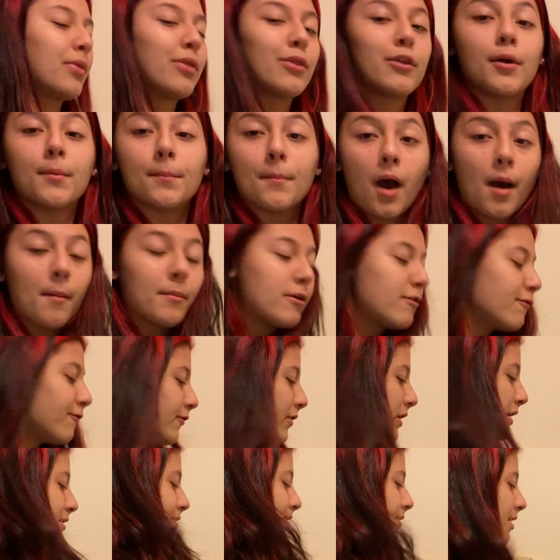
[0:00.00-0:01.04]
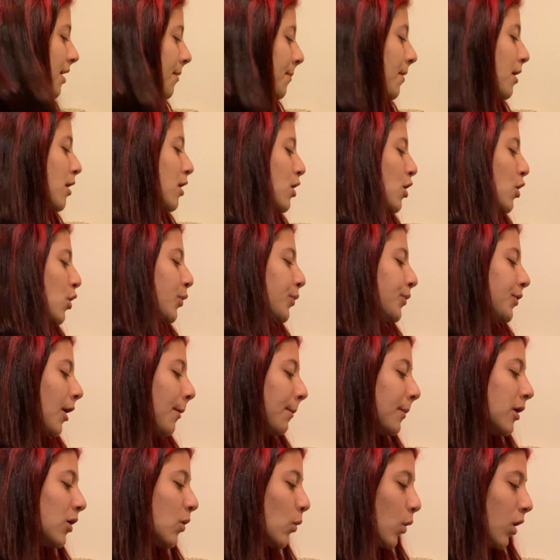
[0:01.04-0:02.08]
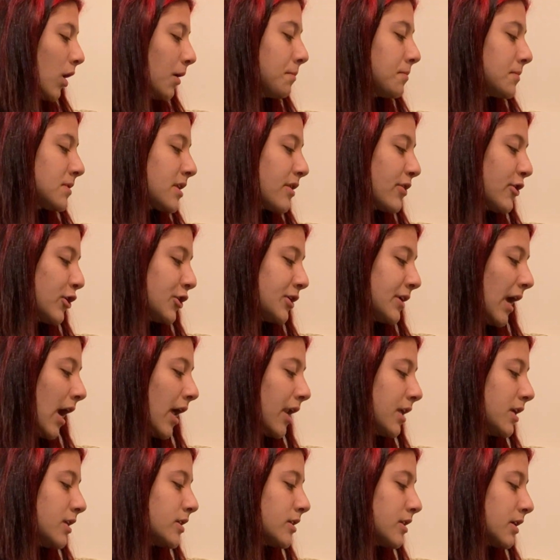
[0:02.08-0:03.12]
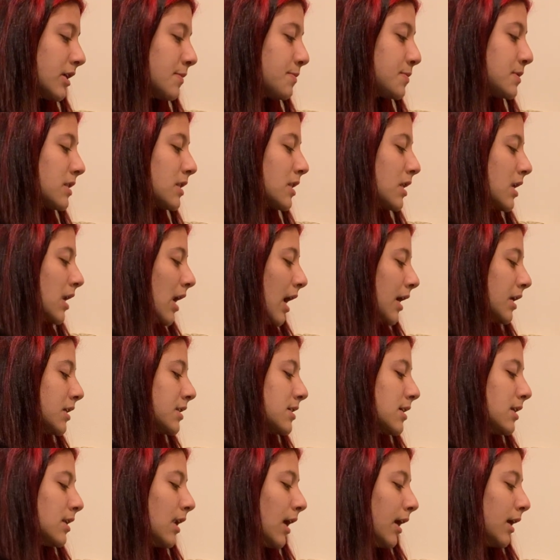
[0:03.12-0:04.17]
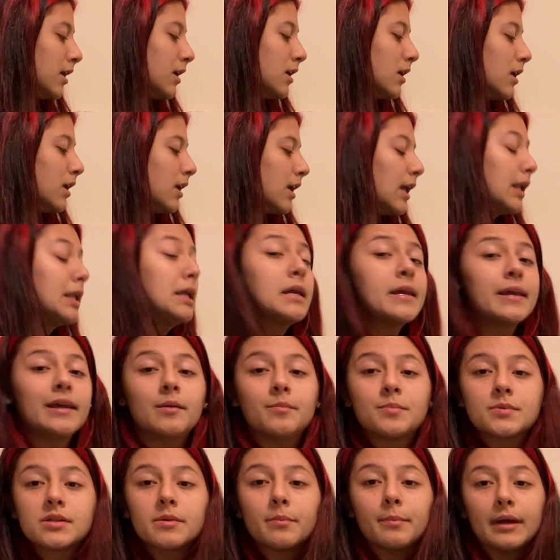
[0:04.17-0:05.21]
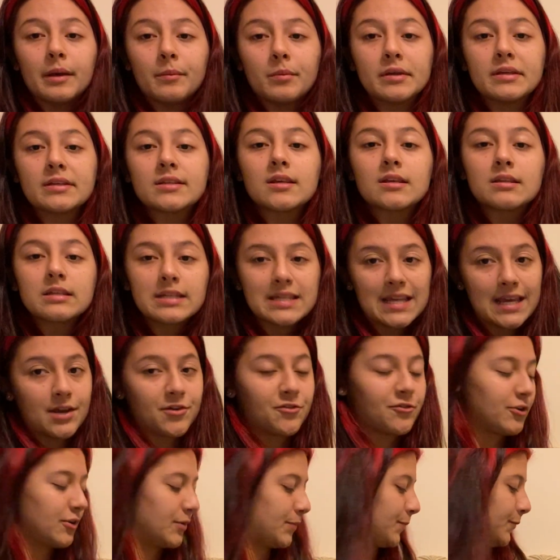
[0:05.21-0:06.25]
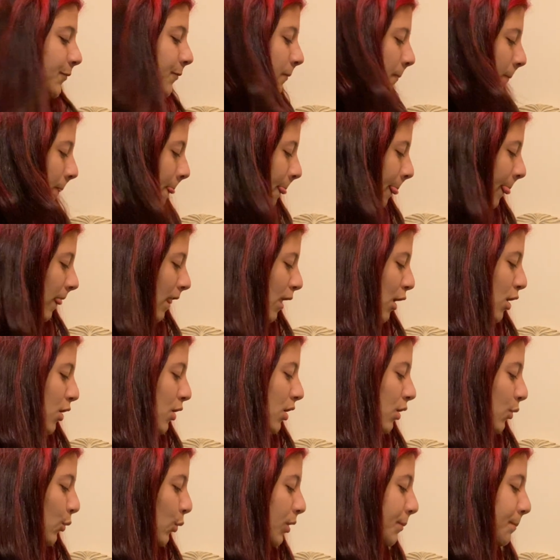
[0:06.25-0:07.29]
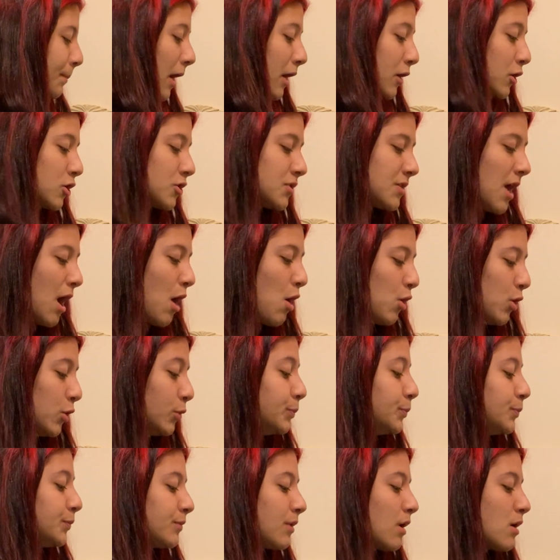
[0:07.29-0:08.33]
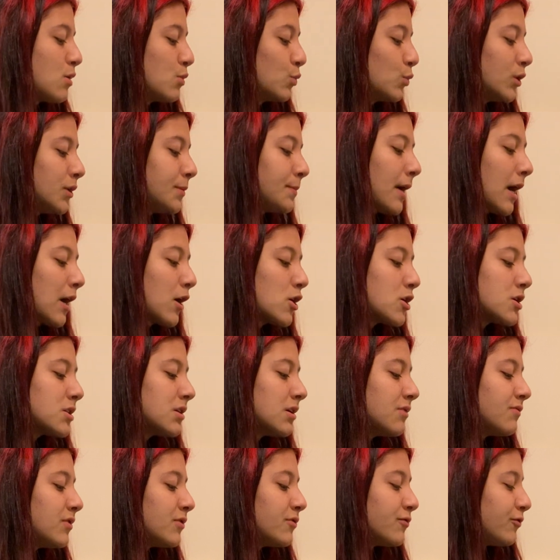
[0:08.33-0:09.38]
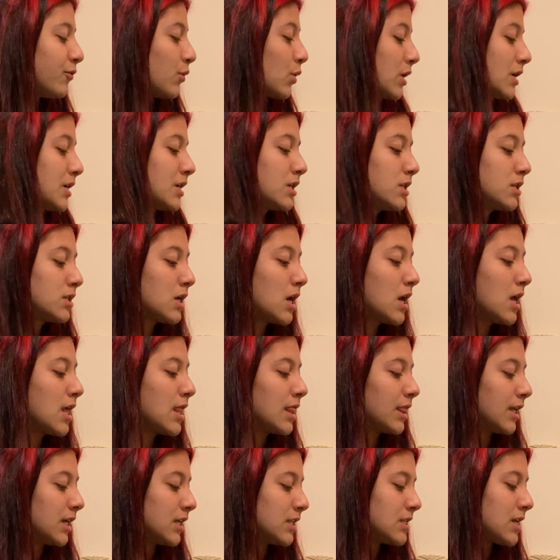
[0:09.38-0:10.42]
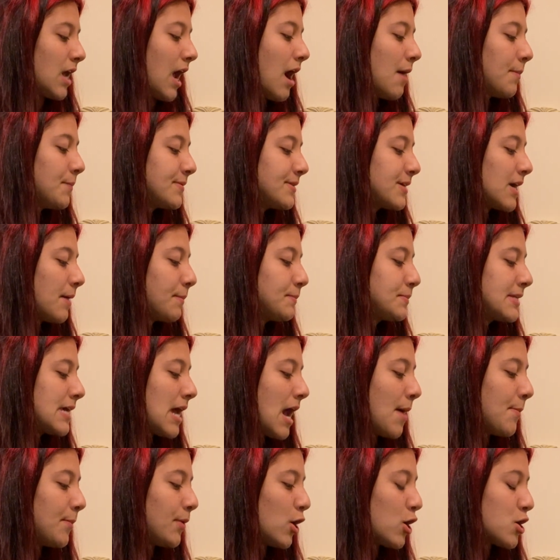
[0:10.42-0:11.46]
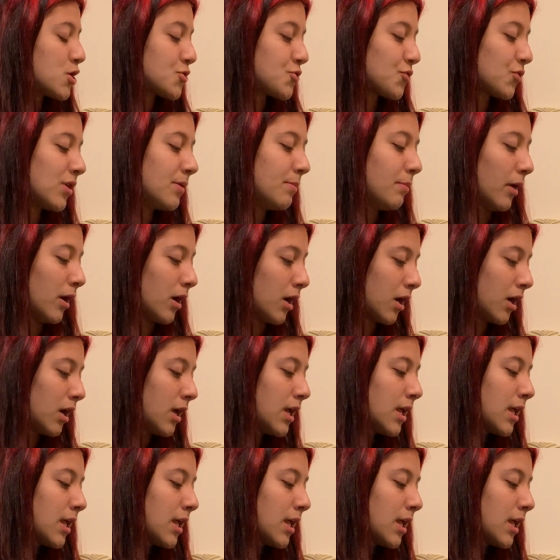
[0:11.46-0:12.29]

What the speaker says: Their mommy feeds them yummy worms. Their daddy sleeps in the nest at night, and he keeps the babies safe. Woodpeckers at home. Woodpeckers live in forests. They tap, tap, tap on tree bark.